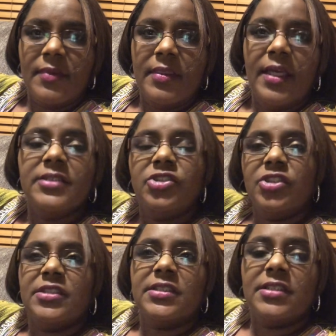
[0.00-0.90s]
that's
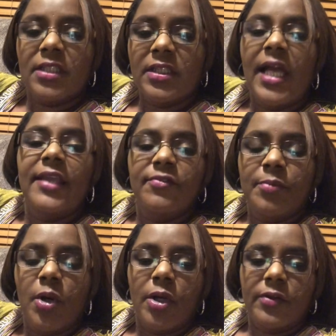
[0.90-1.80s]
just the life
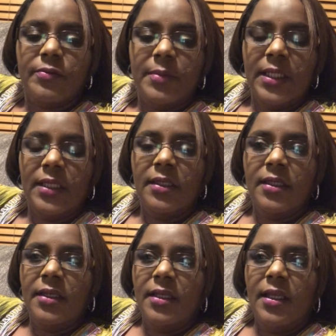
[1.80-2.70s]
part of me.
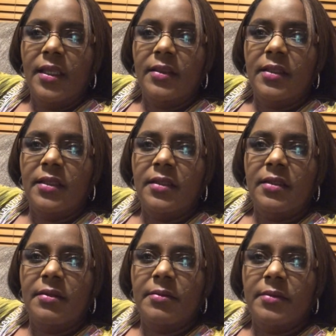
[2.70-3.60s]
And
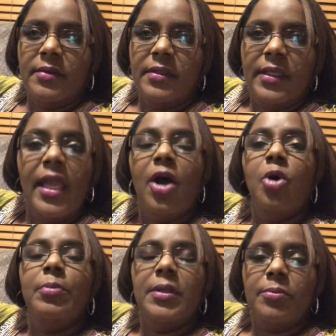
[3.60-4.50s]
then the
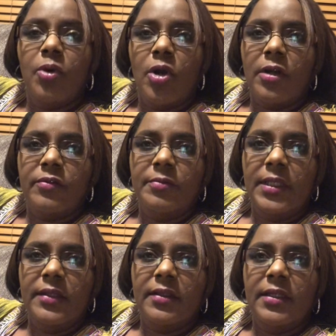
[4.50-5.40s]
ailment part of
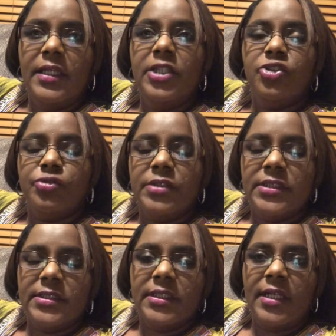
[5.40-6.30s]
me, the
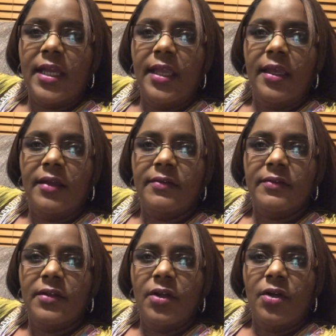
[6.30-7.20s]
injuries that I have
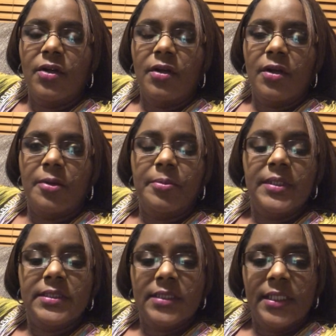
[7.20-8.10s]
are
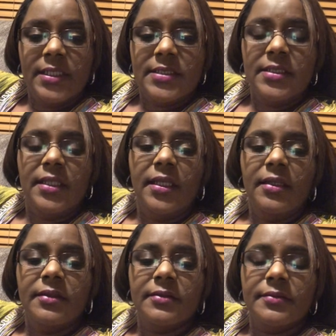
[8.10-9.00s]
PTSD.
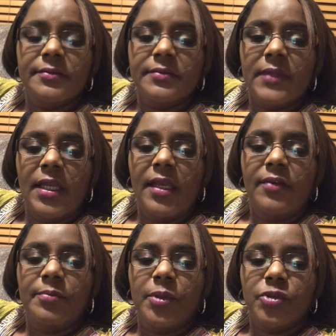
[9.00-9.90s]
I
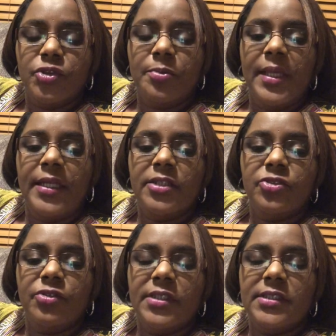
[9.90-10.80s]
have post traumatic
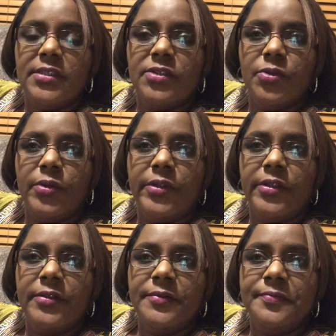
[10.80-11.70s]
stress disorder.